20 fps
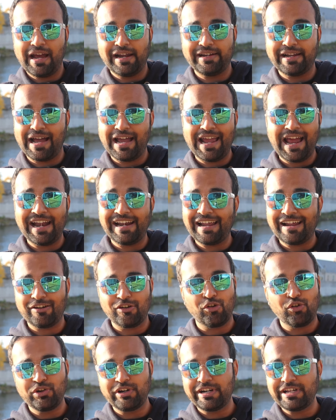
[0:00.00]
And I had our
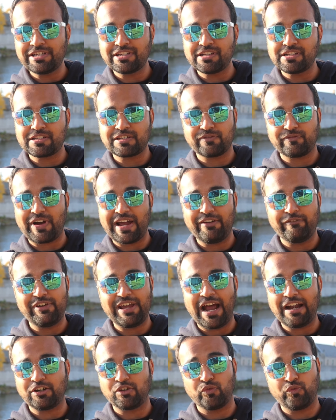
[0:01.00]
own reasons why
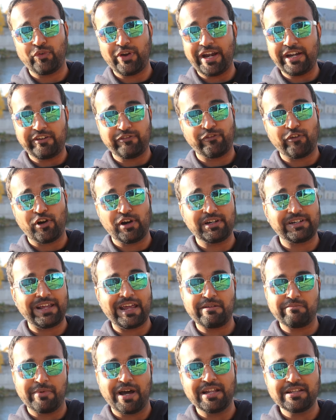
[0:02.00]
we had to wait for
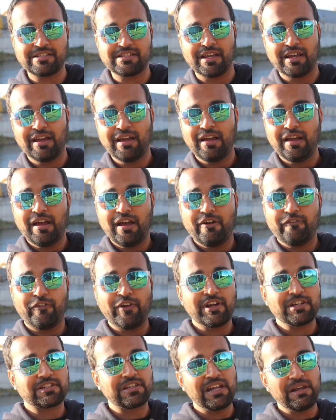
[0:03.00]
10 months.
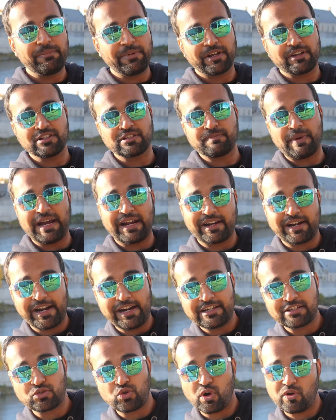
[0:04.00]
Firstly, because my
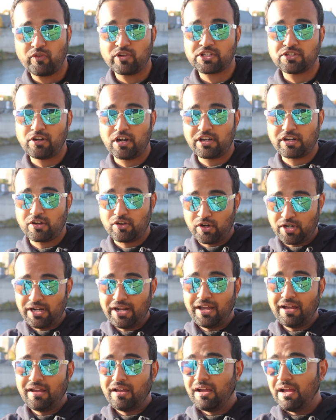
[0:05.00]
credit score was not
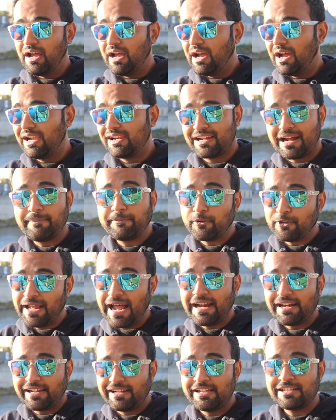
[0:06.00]
good. I'll come to
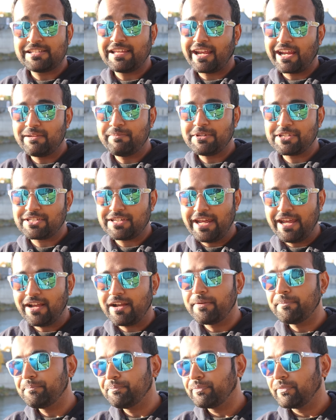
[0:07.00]
that in the second
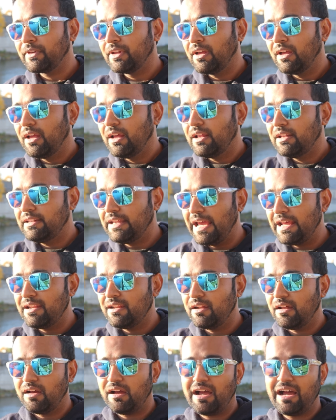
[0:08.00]
mistake.
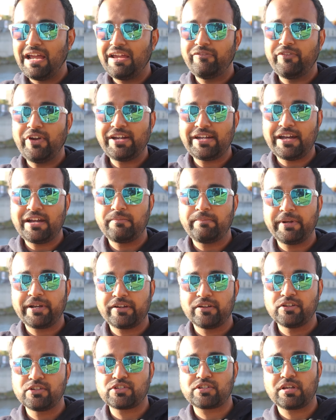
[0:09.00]
Then I waited
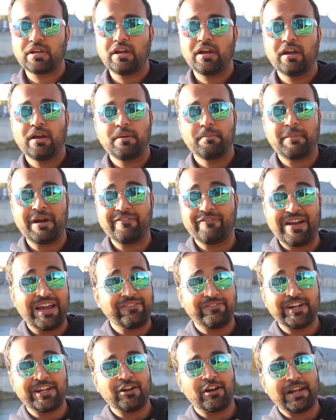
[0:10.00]
because my
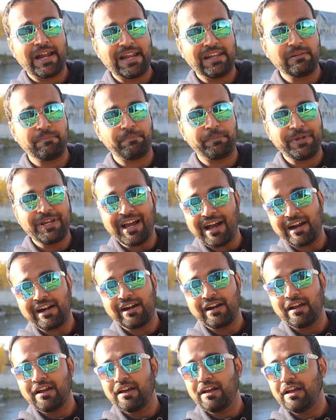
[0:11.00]
wife did not have the
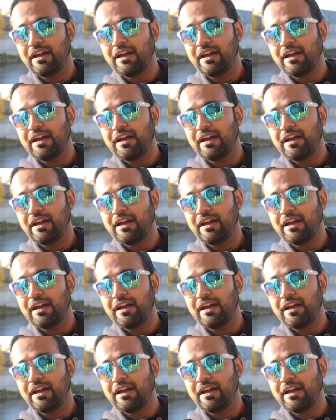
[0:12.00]
PR.